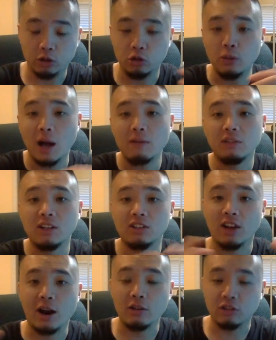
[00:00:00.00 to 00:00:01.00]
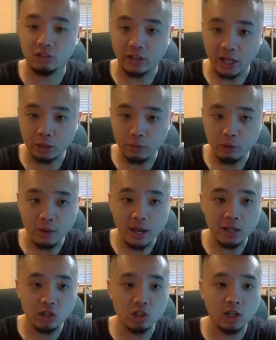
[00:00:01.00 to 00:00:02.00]
Do you have a desired salary
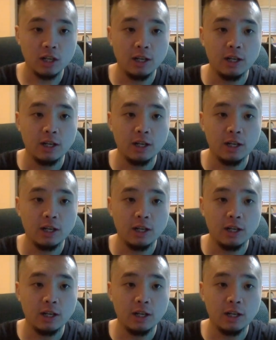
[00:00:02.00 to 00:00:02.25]
range?